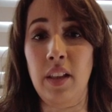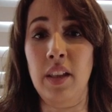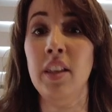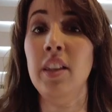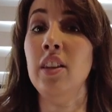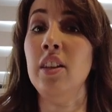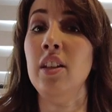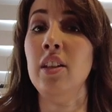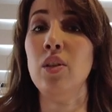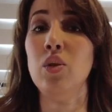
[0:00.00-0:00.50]

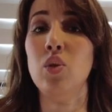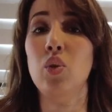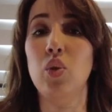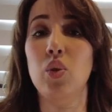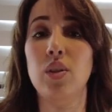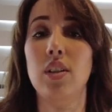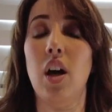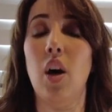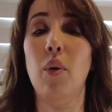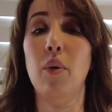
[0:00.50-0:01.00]
In this
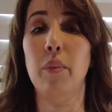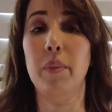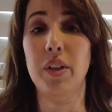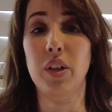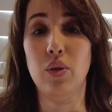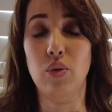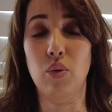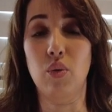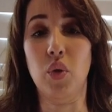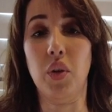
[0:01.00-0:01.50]
course, I will
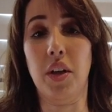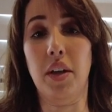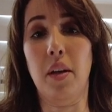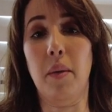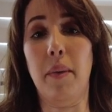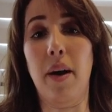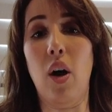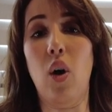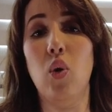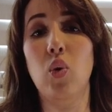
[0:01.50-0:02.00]
be talking
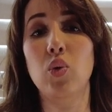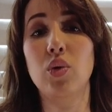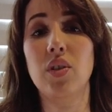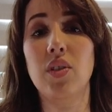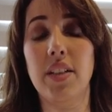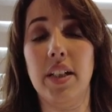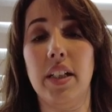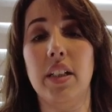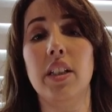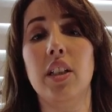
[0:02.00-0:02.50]
about all the
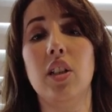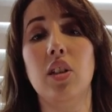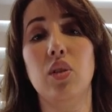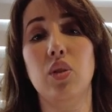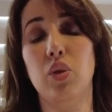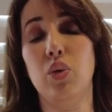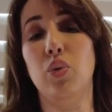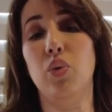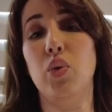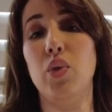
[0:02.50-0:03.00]
technical
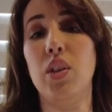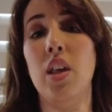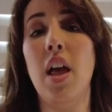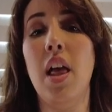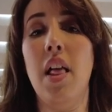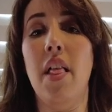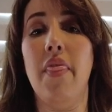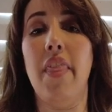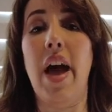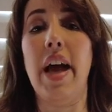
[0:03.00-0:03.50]
tools
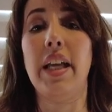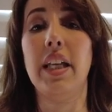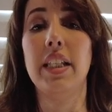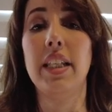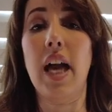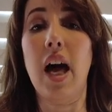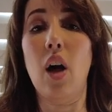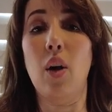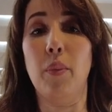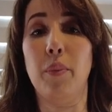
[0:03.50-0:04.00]
that
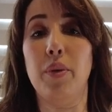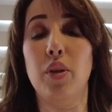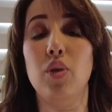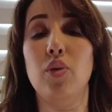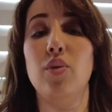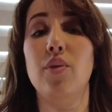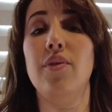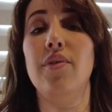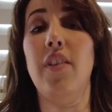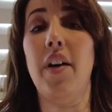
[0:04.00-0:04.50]
can help you
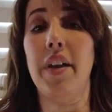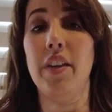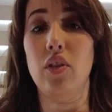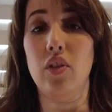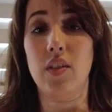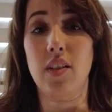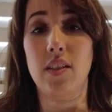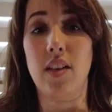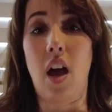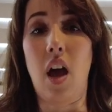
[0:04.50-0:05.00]
to find
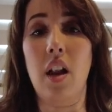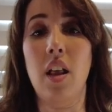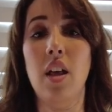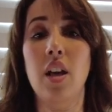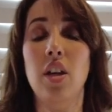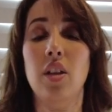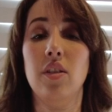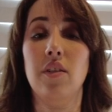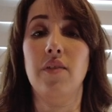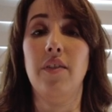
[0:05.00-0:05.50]
your style,
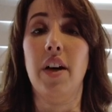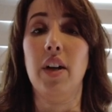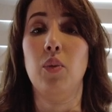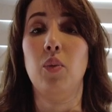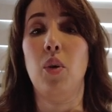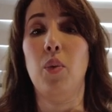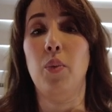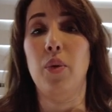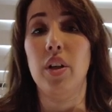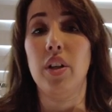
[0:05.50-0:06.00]
to find
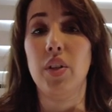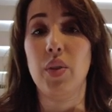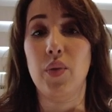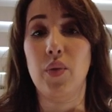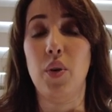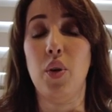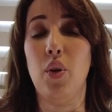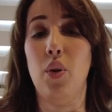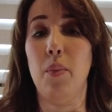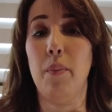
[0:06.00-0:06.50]
what works
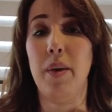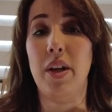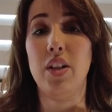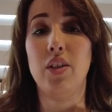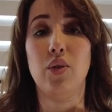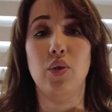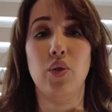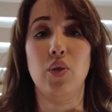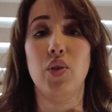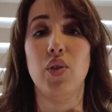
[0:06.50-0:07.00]
for you
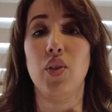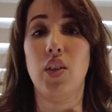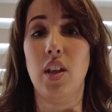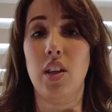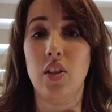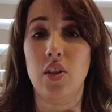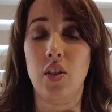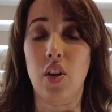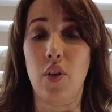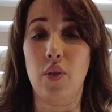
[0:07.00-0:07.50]
based on your
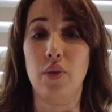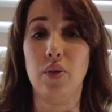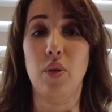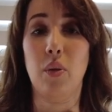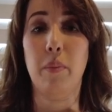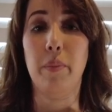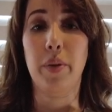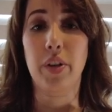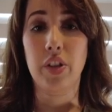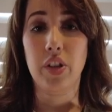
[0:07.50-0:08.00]
skin tone,
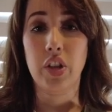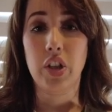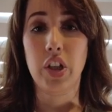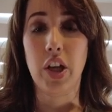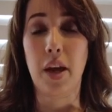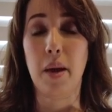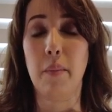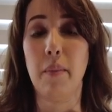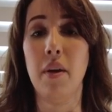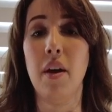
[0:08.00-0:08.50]
your body
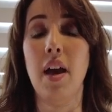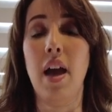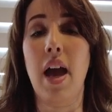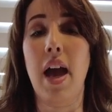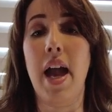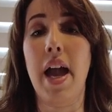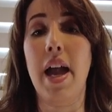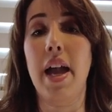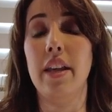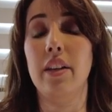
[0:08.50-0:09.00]
shape,
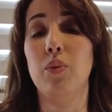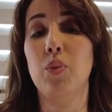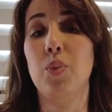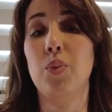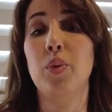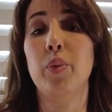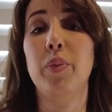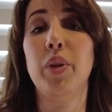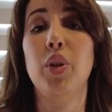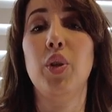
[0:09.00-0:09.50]
and we
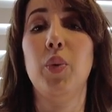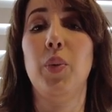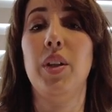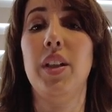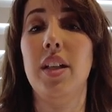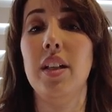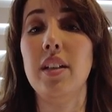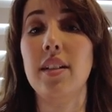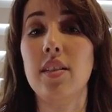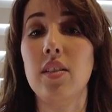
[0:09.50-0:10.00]
will be
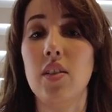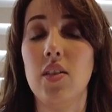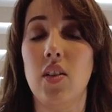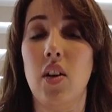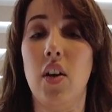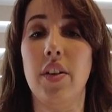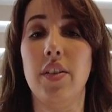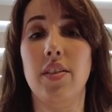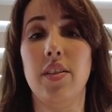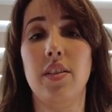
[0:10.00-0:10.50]
doing
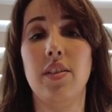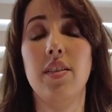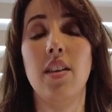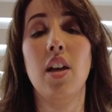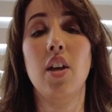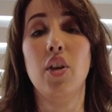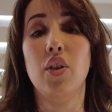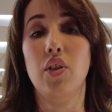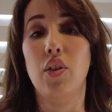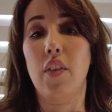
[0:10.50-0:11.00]
exercises
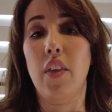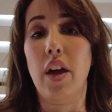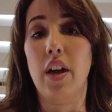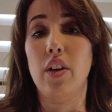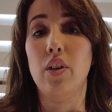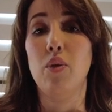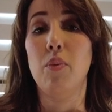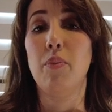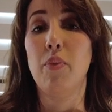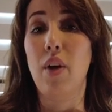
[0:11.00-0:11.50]
so
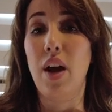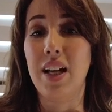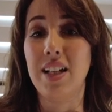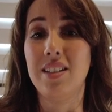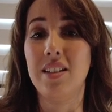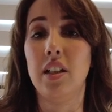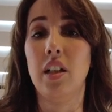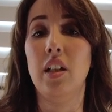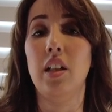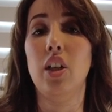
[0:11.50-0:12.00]
that you
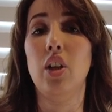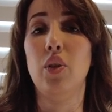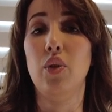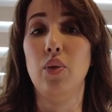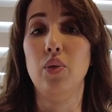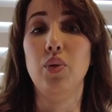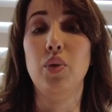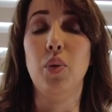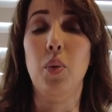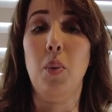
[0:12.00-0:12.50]
practically
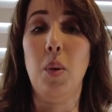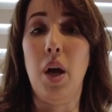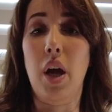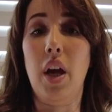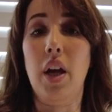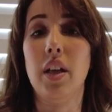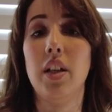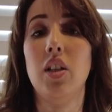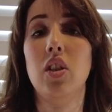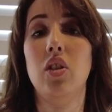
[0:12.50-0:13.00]
do the
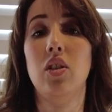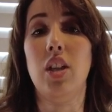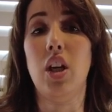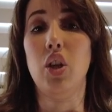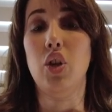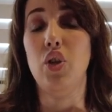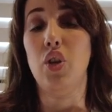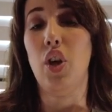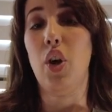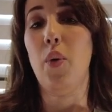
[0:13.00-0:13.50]
work so that
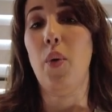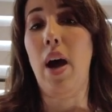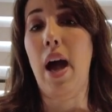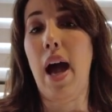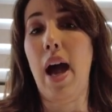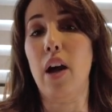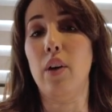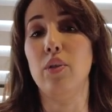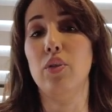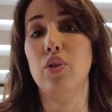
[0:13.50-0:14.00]
you know
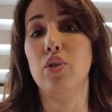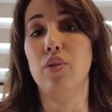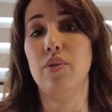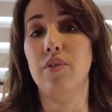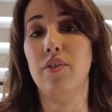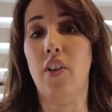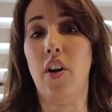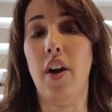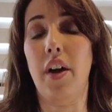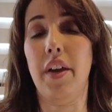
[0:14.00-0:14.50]
how to
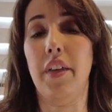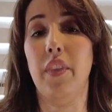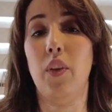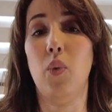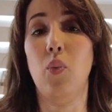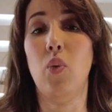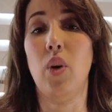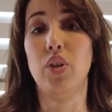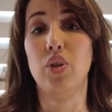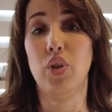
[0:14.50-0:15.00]
find
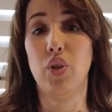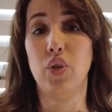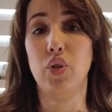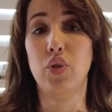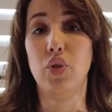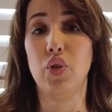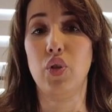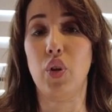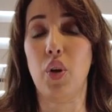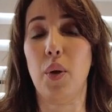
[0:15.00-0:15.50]
what
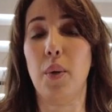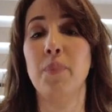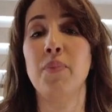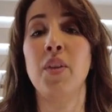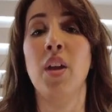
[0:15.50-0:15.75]
suits you.